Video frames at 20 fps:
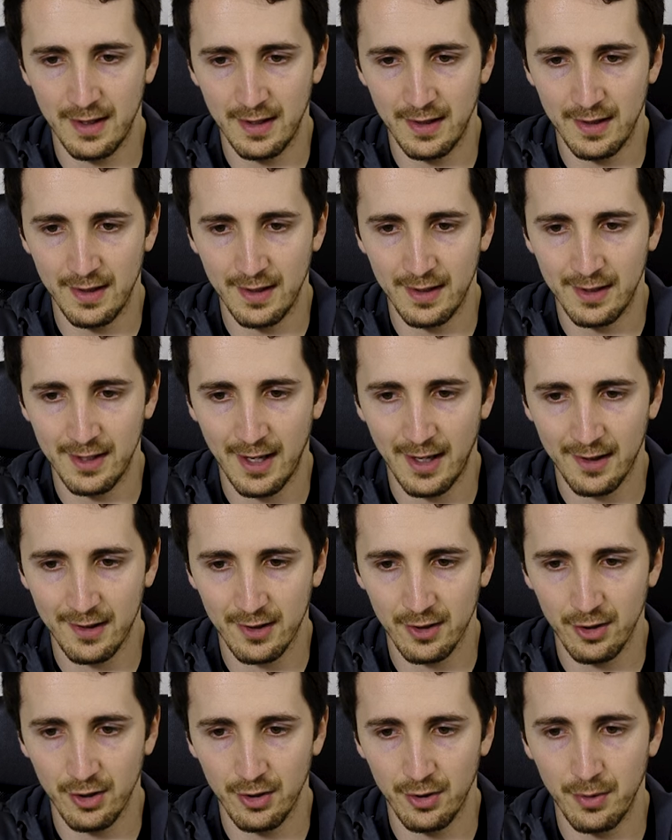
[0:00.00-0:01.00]
in the
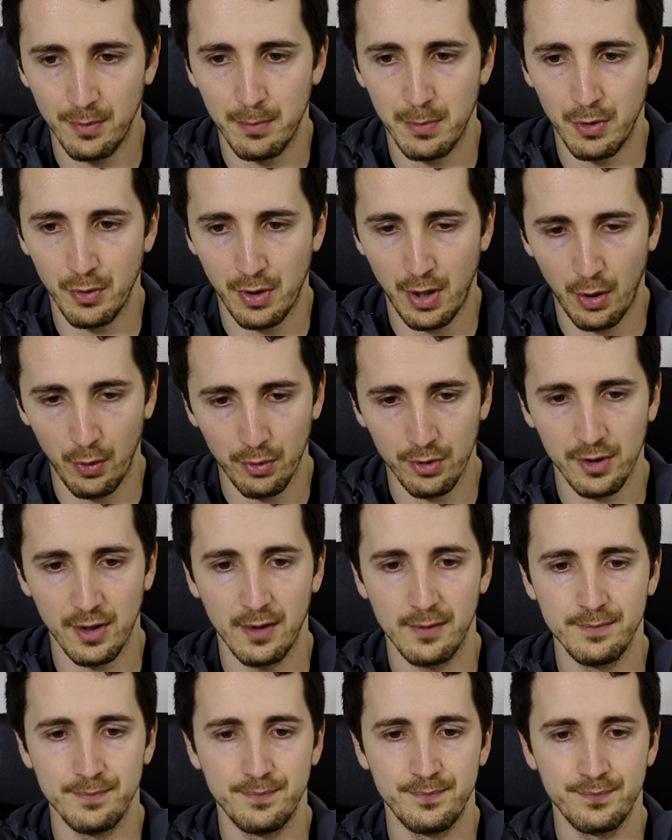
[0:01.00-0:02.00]
intestinal mucosa.